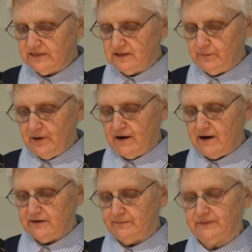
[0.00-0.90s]
the
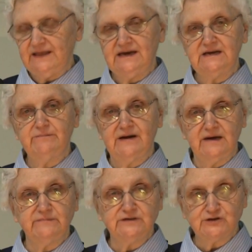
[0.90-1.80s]
part played by
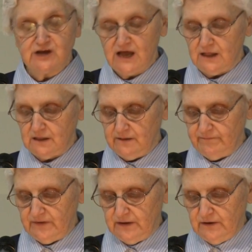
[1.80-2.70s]
Michel,
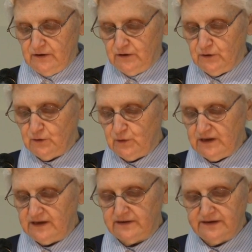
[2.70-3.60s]
who
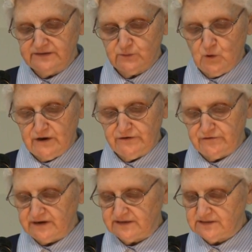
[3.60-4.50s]
in his
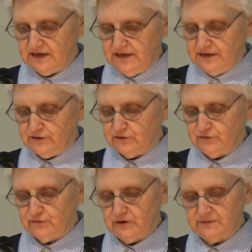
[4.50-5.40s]
wanderings
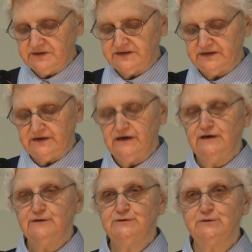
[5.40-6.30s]
contributed
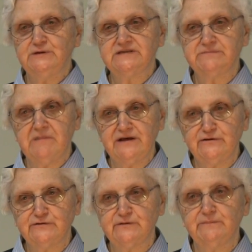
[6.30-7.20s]
to his
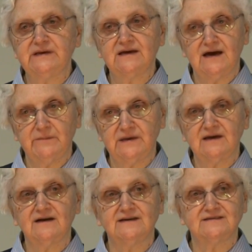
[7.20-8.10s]
mother
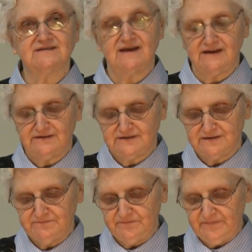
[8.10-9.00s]
becoming a saint.
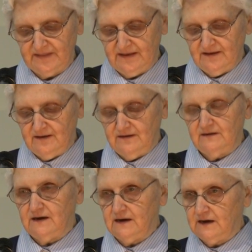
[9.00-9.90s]

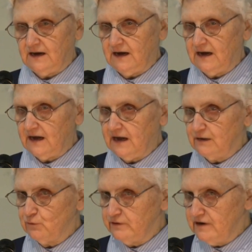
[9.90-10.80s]
I
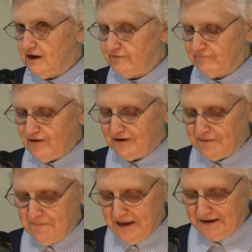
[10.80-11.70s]
would not
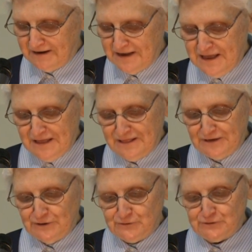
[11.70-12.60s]
recommend that
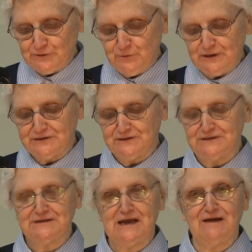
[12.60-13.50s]
you should wish the
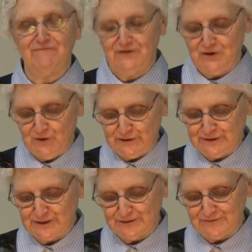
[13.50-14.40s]
same for your
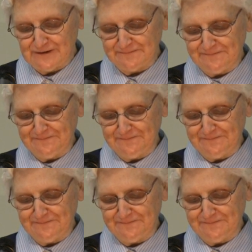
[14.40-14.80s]
children.